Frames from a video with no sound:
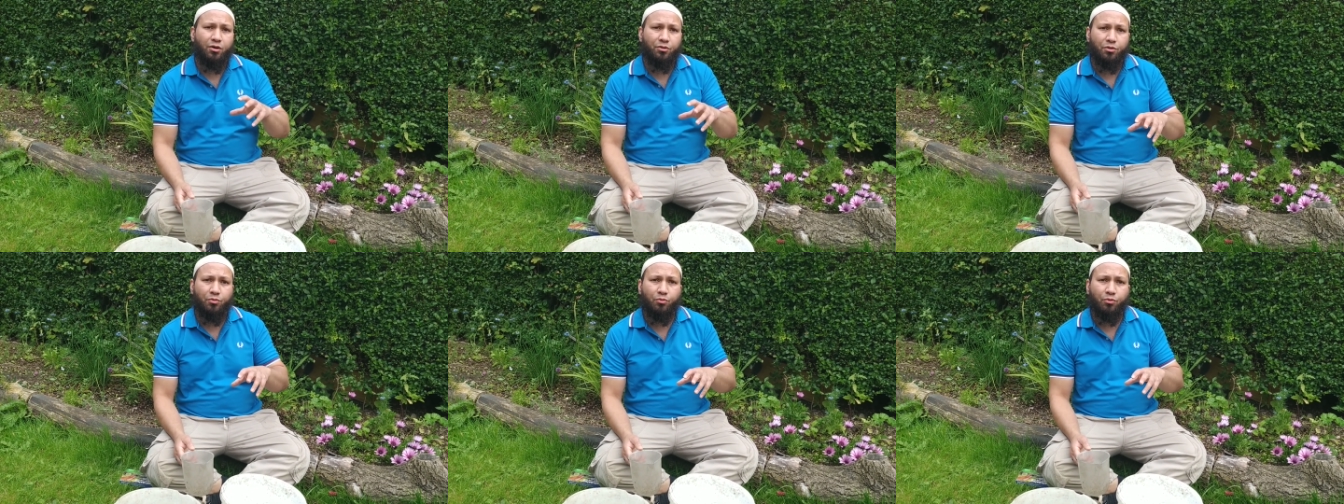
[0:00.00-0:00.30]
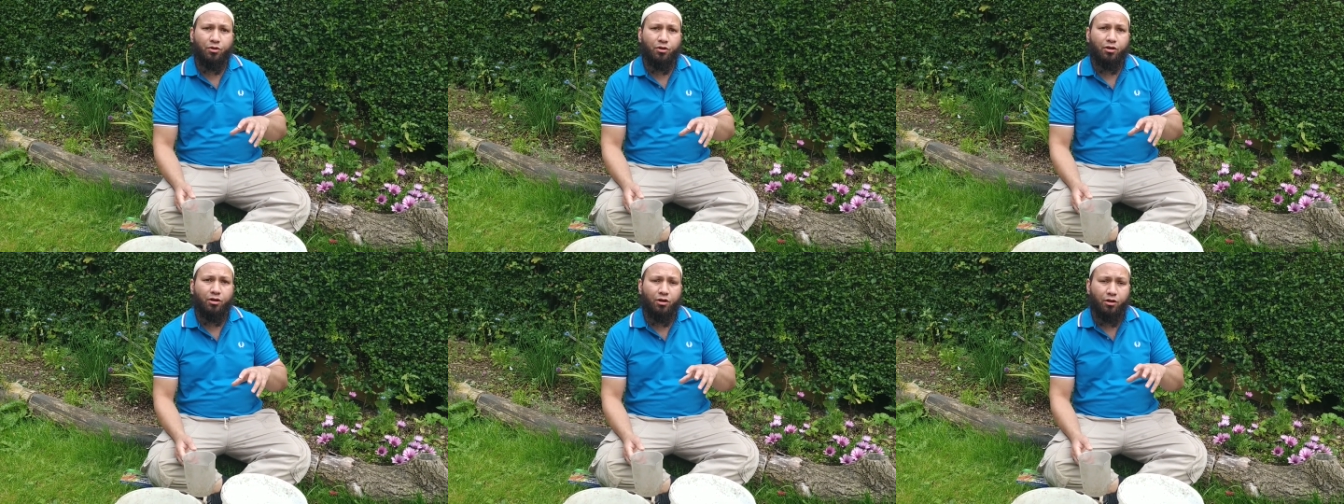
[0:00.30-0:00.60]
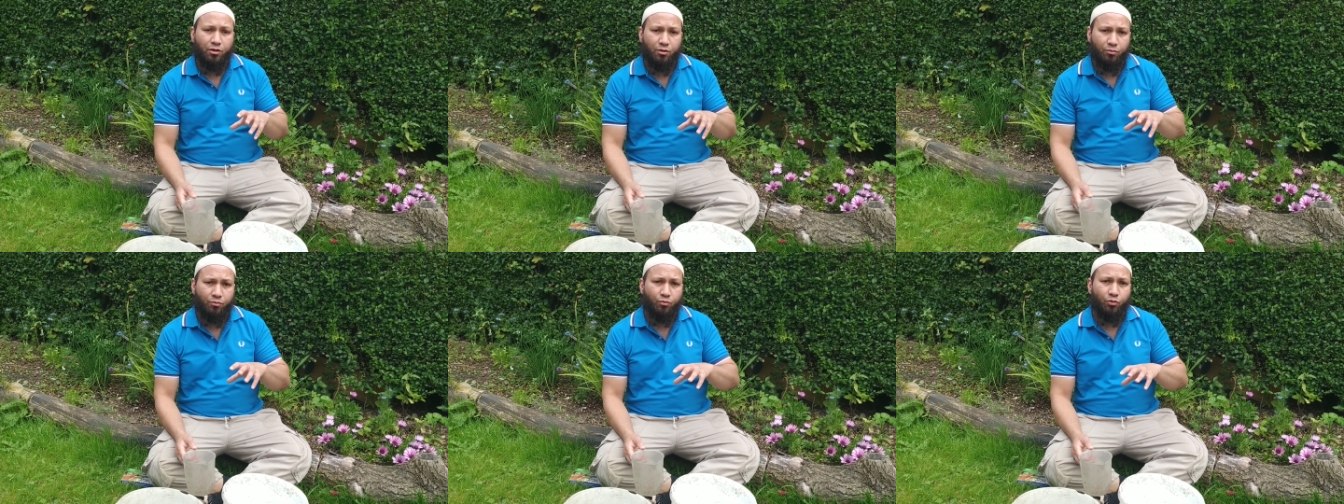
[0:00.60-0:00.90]
they
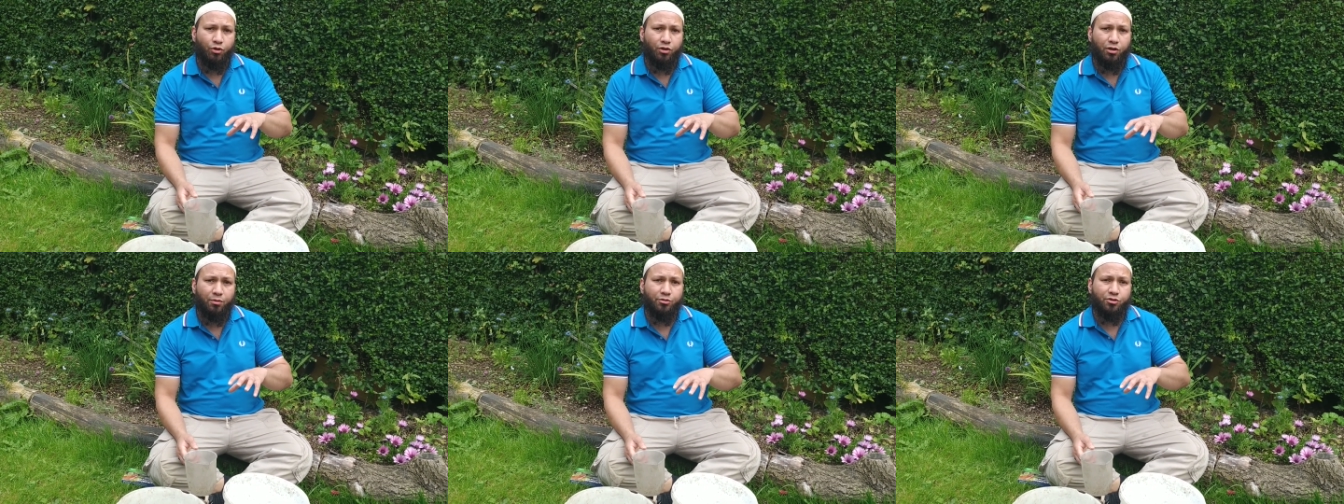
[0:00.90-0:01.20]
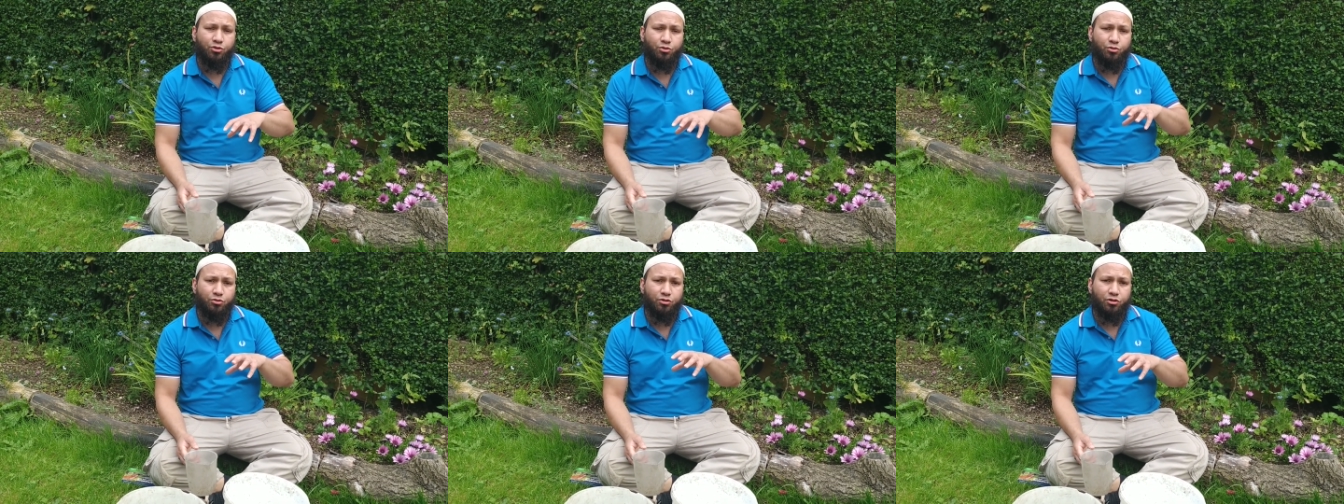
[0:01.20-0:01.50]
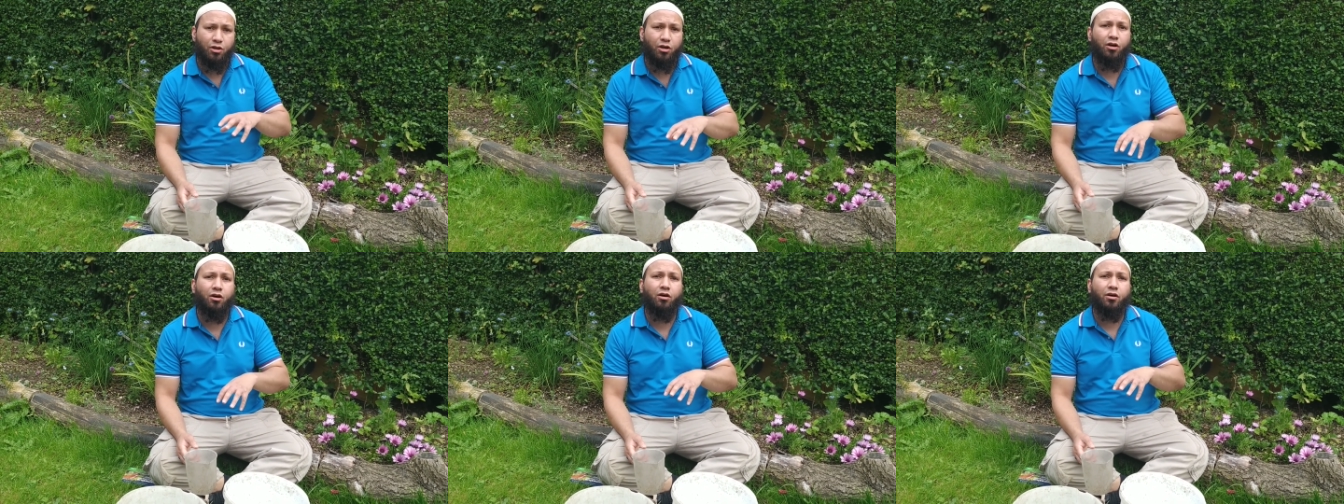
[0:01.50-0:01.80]
what nematodes
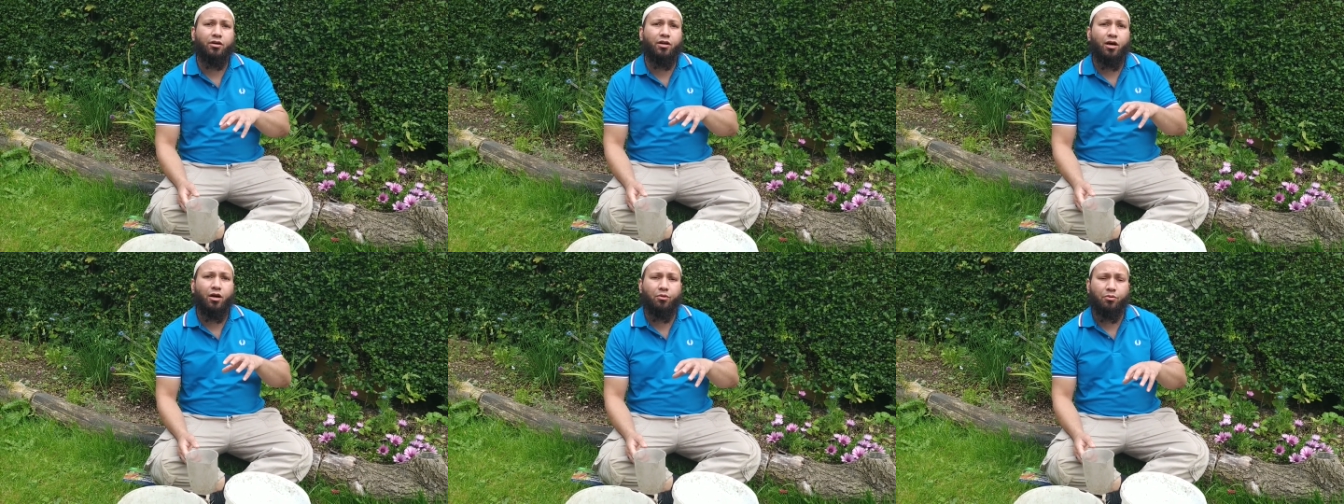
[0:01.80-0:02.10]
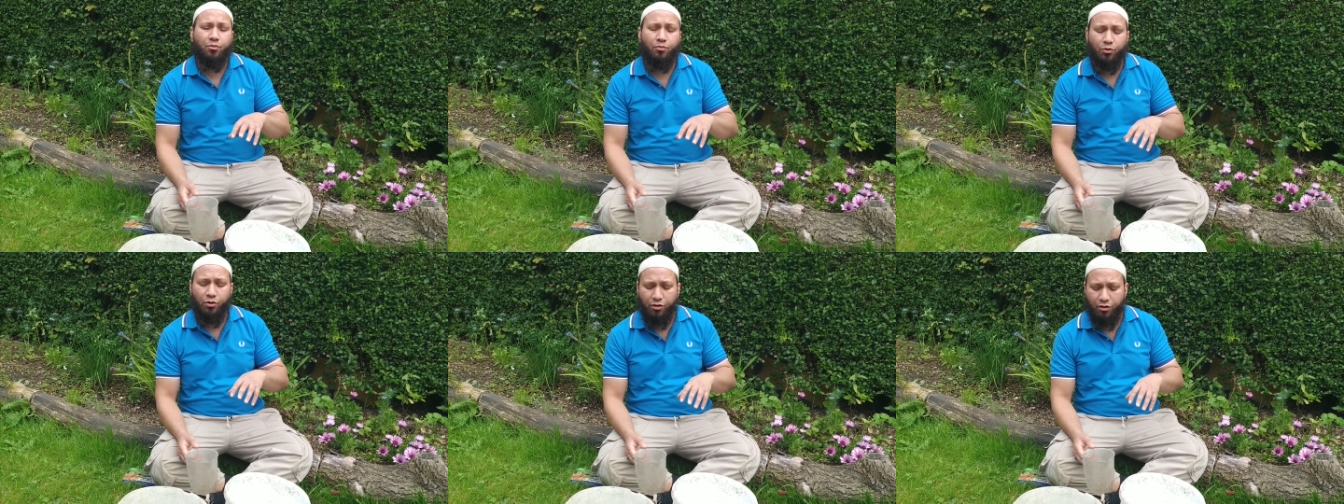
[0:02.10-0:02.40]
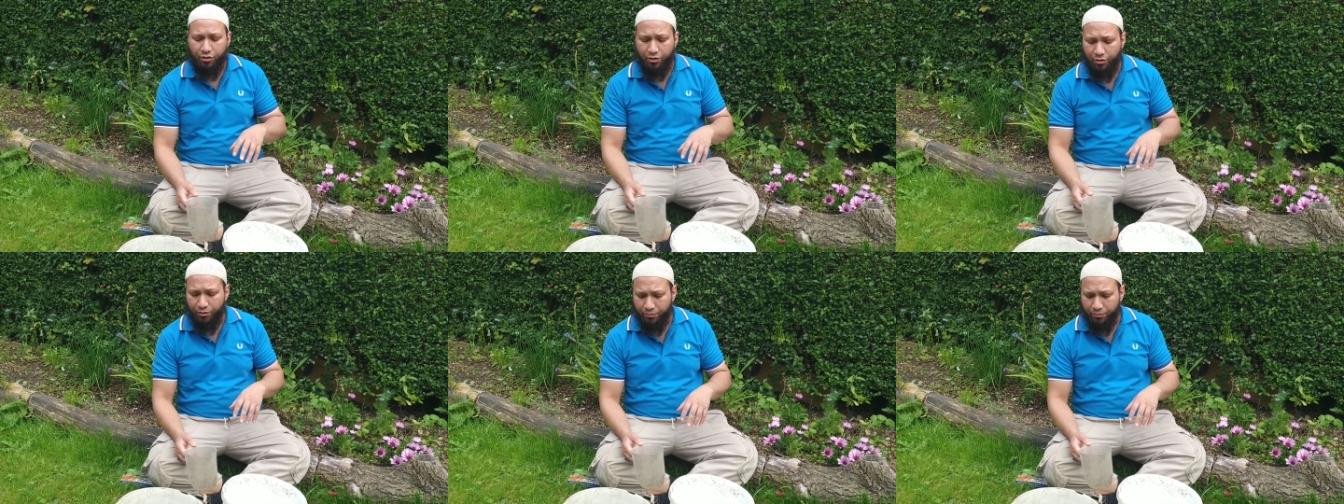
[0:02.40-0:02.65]
are and how they work.